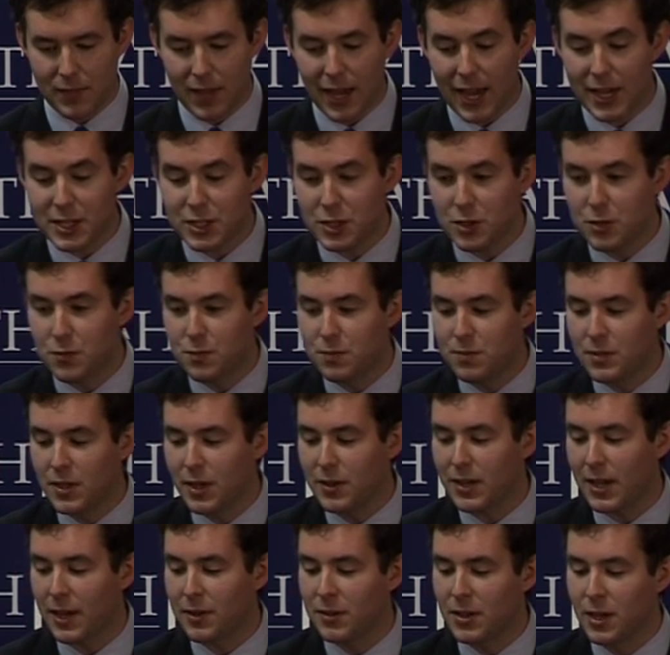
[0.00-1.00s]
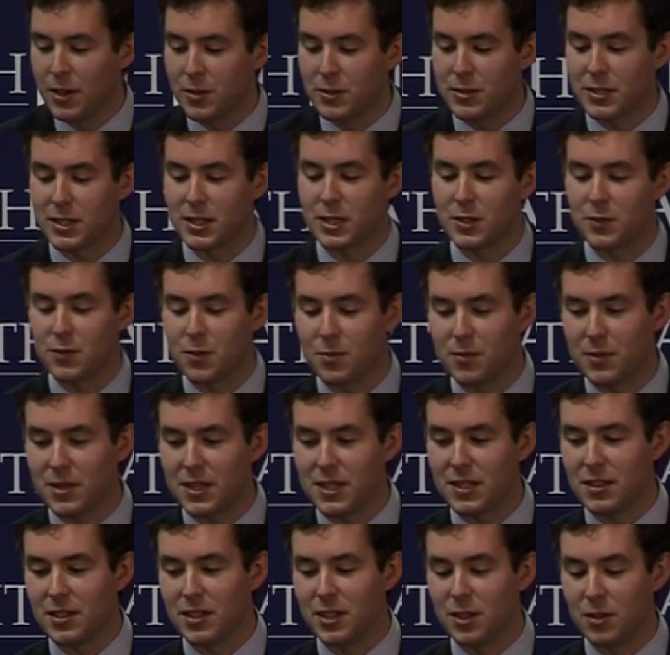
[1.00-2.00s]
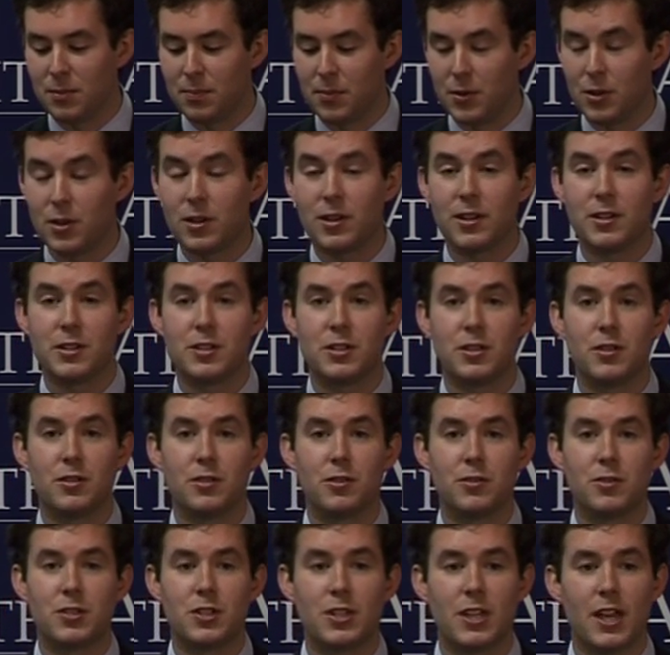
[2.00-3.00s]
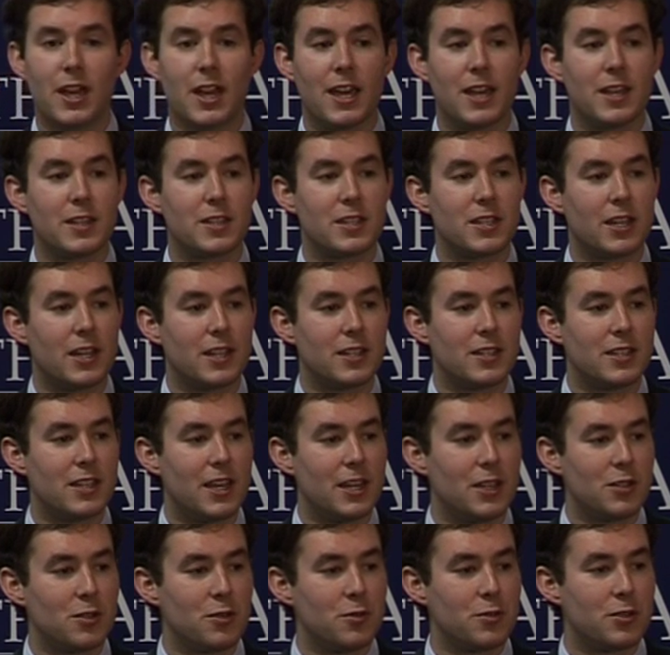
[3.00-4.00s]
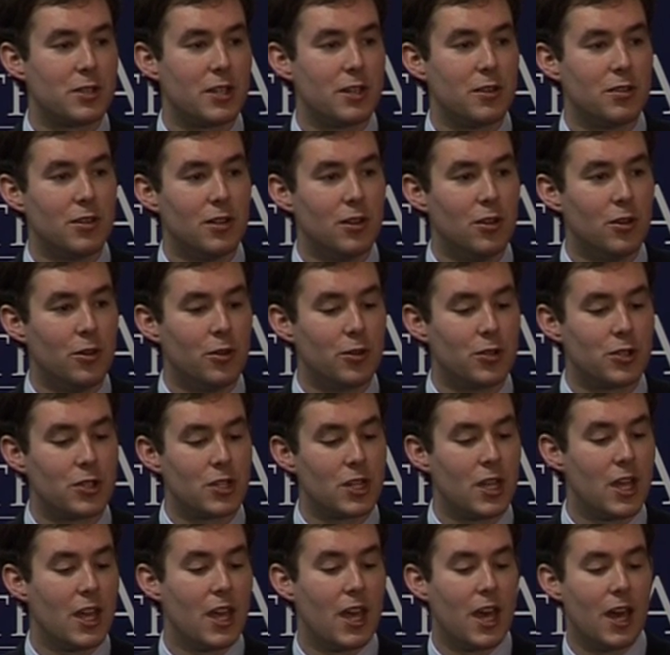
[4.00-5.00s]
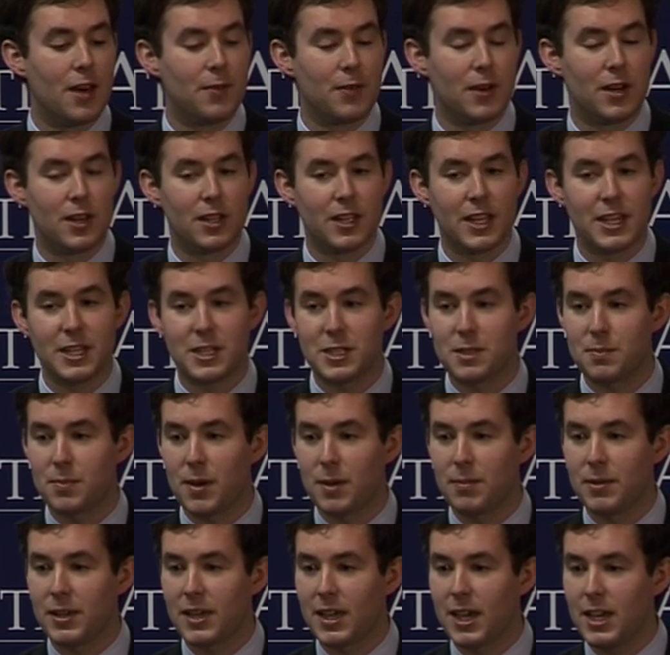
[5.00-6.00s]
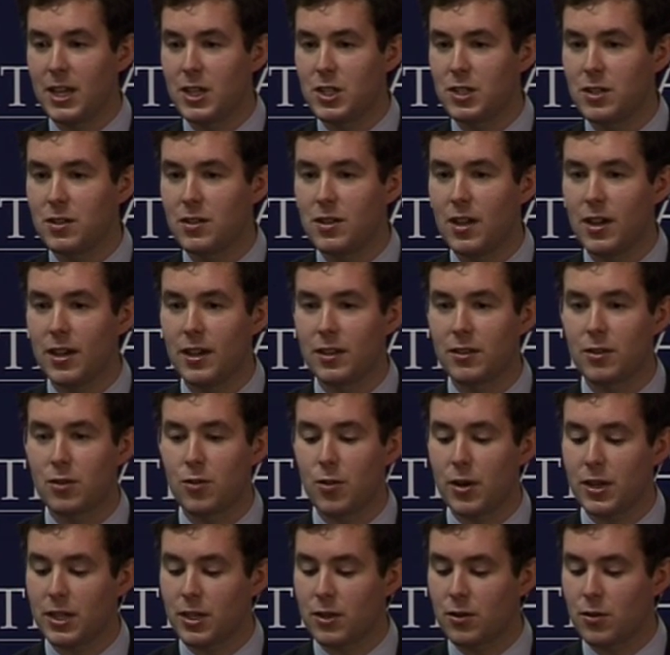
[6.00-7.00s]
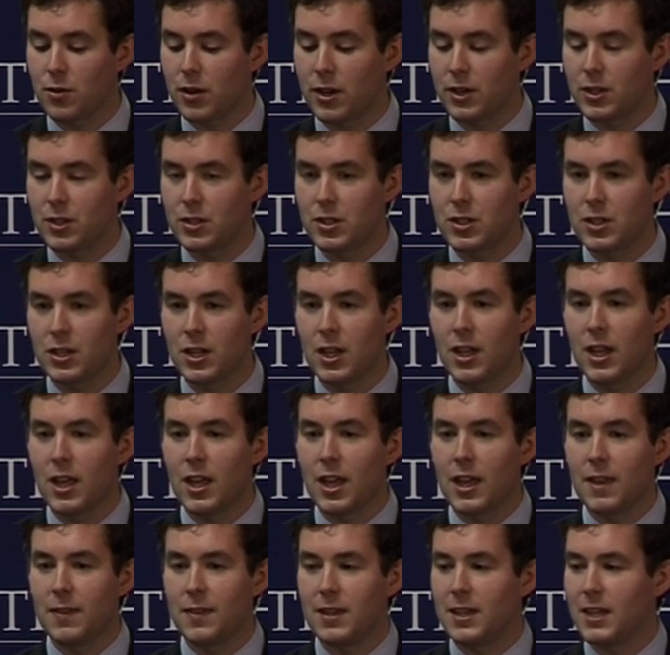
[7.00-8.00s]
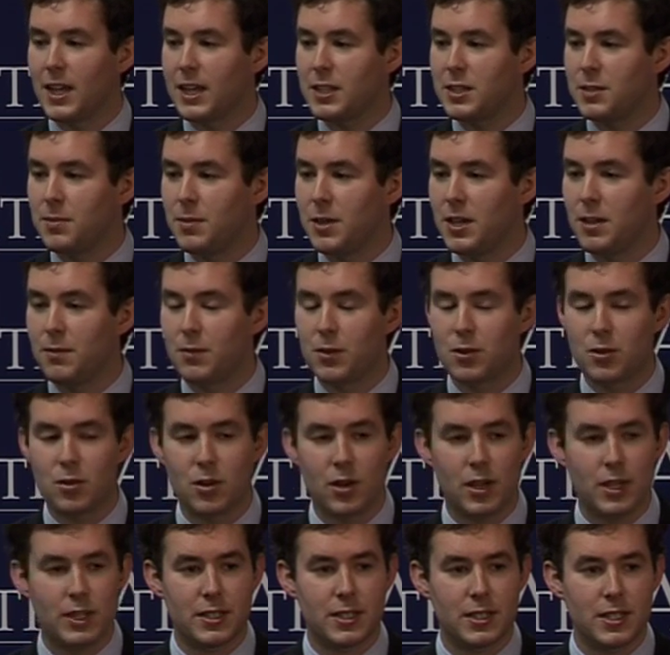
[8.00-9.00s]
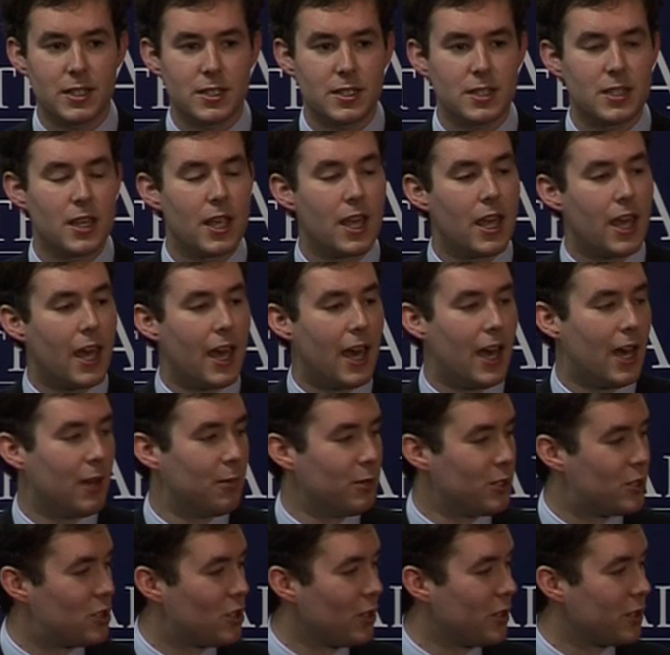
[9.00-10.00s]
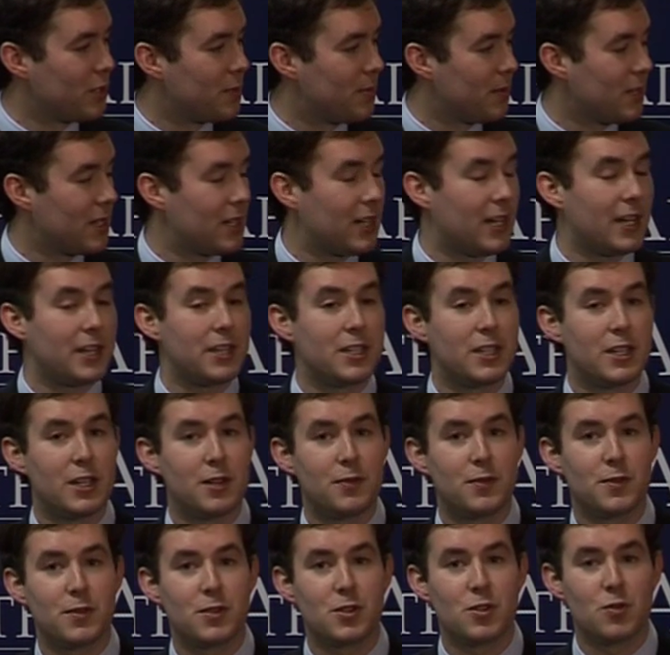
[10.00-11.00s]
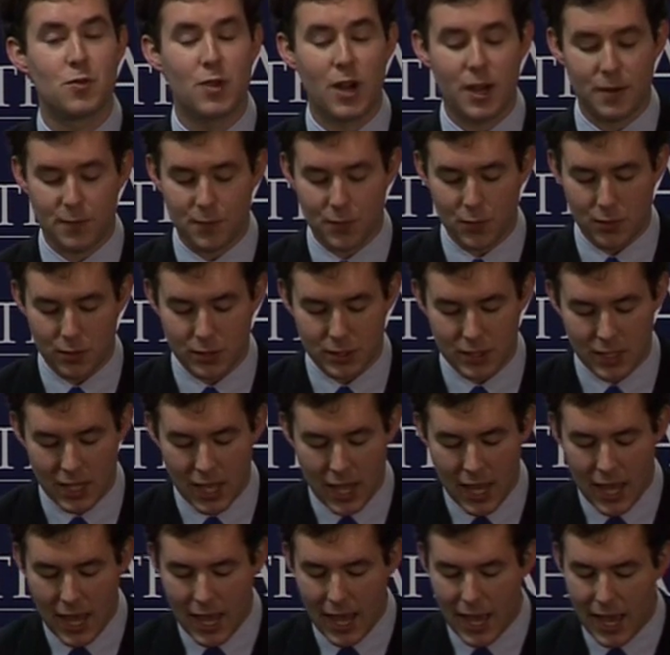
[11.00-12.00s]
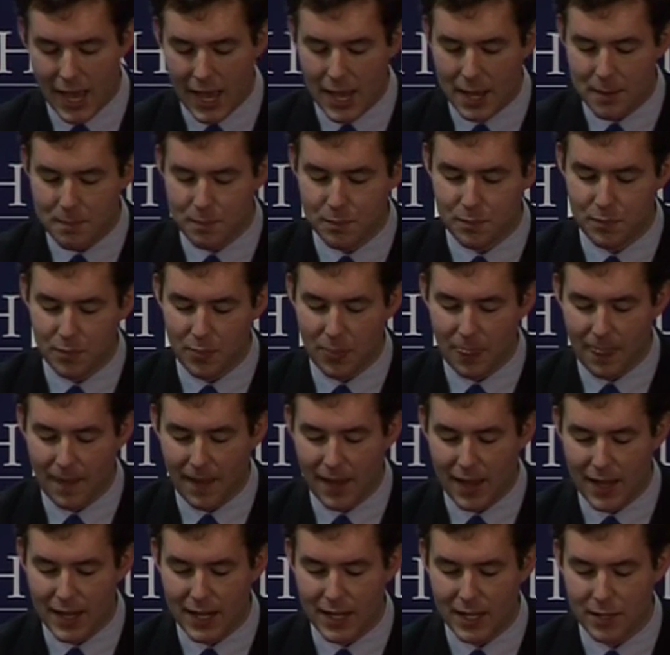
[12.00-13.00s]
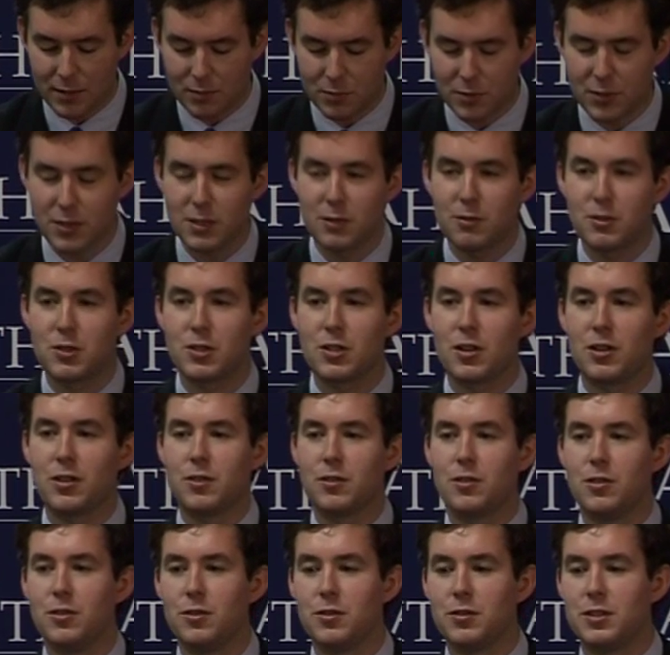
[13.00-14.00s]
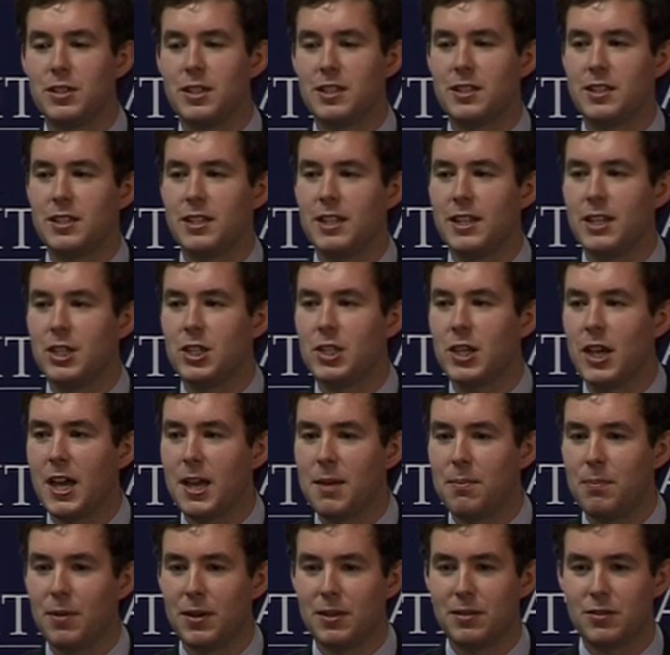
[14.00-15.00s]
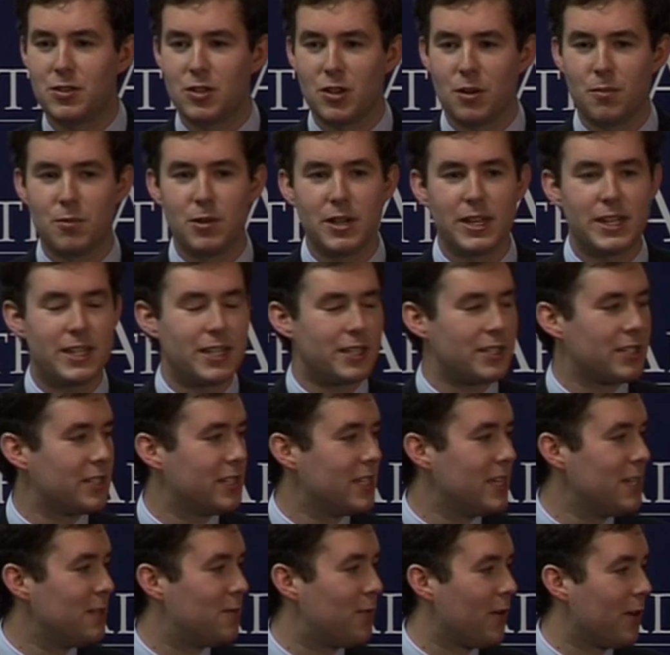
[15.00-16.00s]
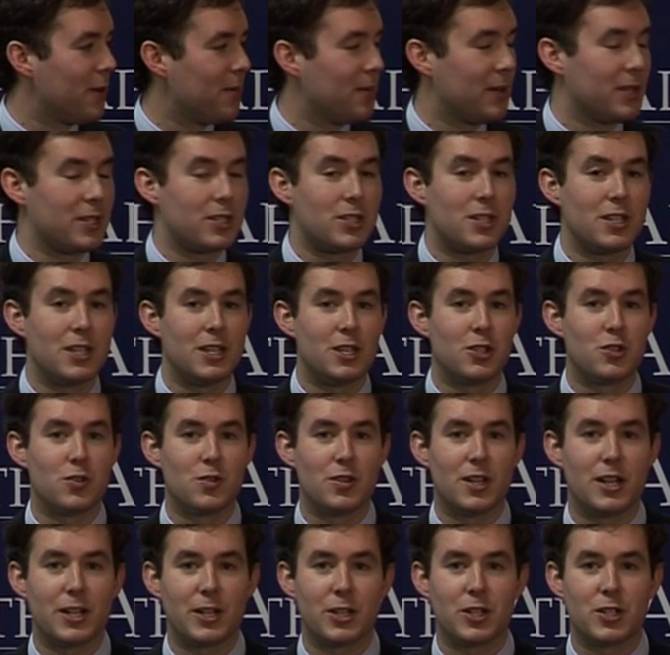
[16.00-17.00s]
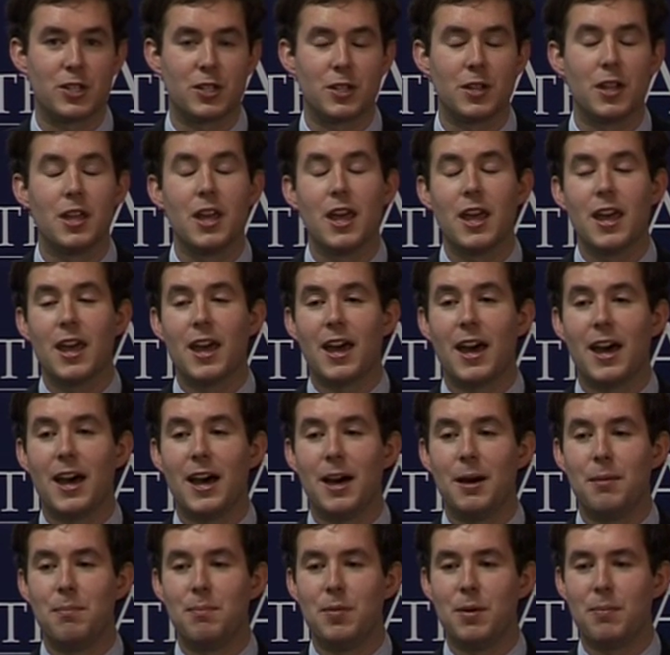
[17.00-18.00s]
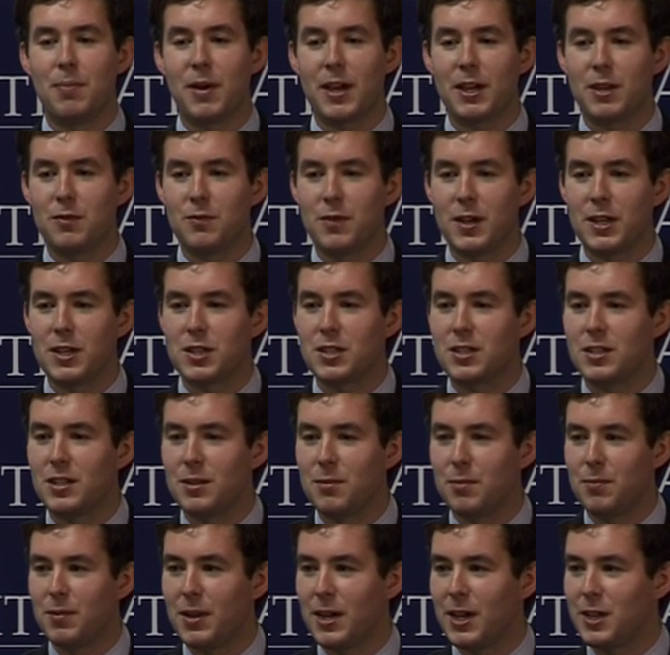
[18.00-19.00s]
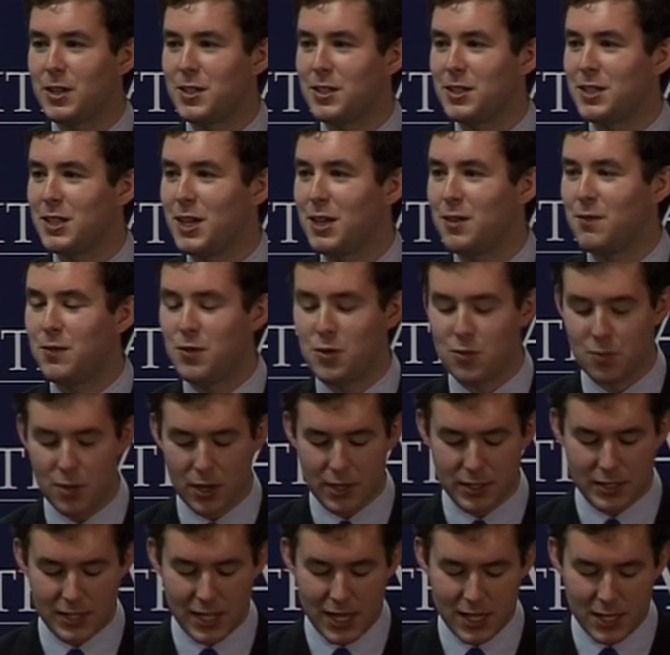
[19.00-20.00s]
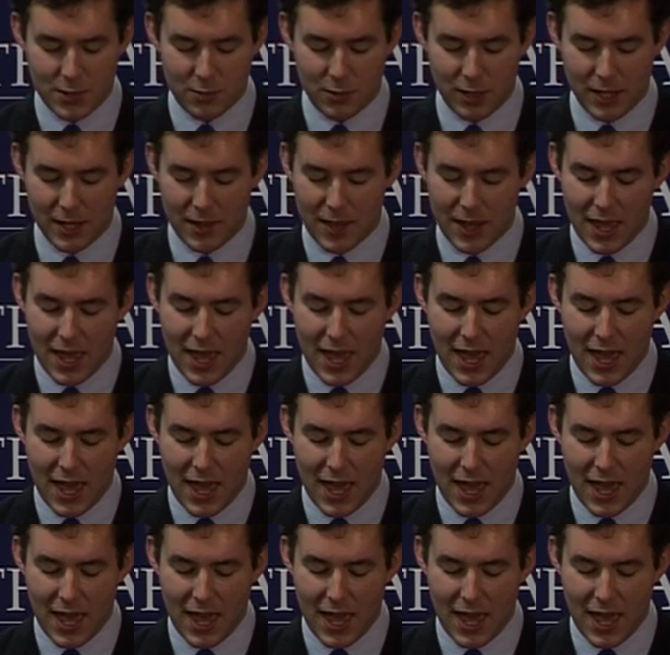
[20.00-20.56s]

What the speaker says: As you've no doubt noticed from the little booklets on your chairs, today is also the launch of our latest publication, Credit Crunch, The Anatomy of a Crisis, which John has been kind enough to write for us. And now, the thing with John, of course, it's a cliche, but John really doesn't need very much introduction. But by convention, I'm obliged to say a few words anyway.